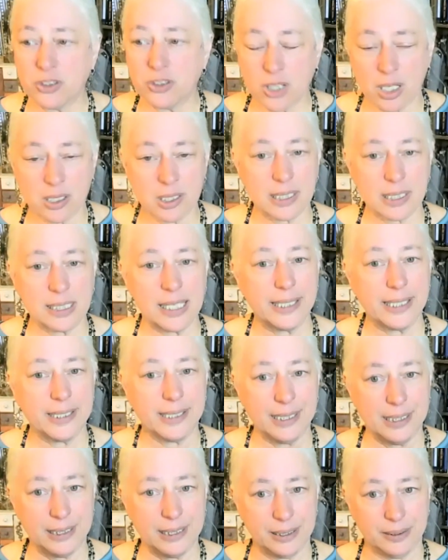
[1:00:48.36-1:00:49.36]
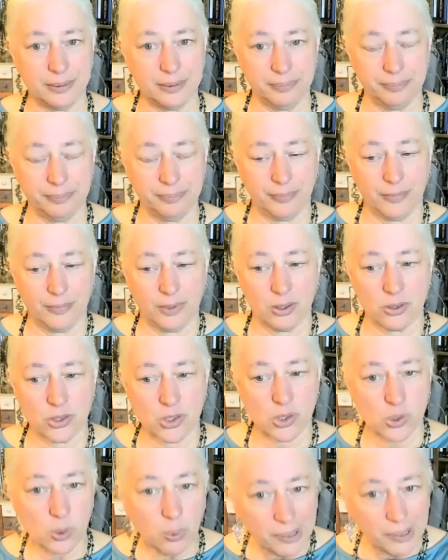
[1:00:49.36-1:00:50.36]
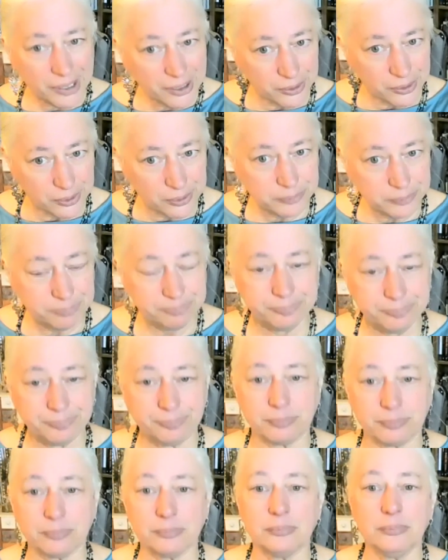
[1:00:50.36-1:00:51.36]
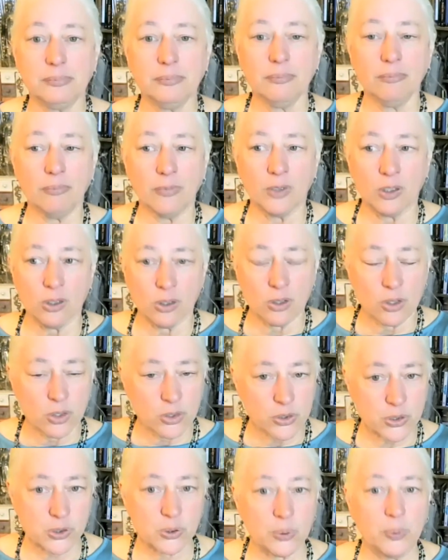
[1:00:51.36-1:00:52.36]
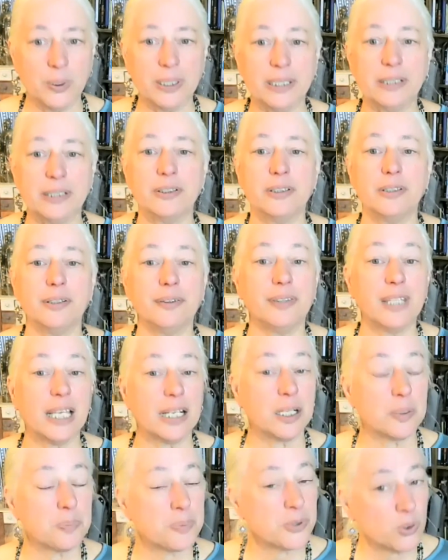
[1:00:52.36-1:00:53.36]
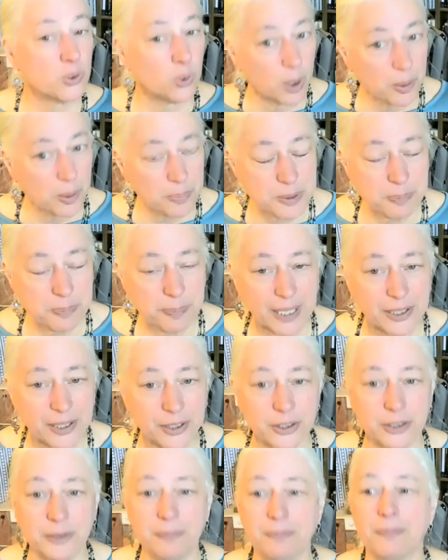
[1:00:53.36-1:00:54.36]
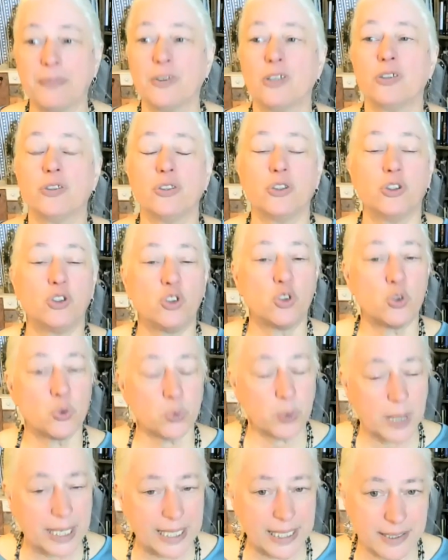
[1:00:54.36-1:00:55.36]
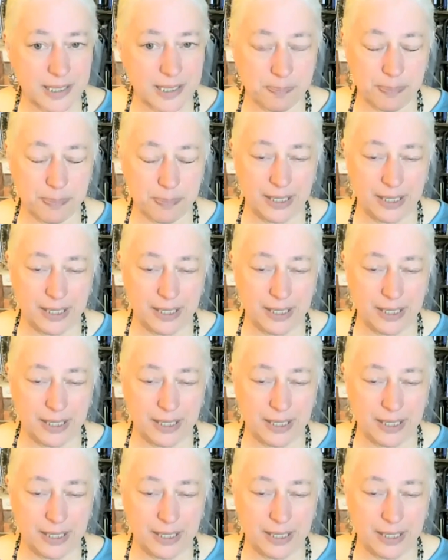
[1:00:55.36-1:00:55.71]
just like in soil, soil that absorbs better drains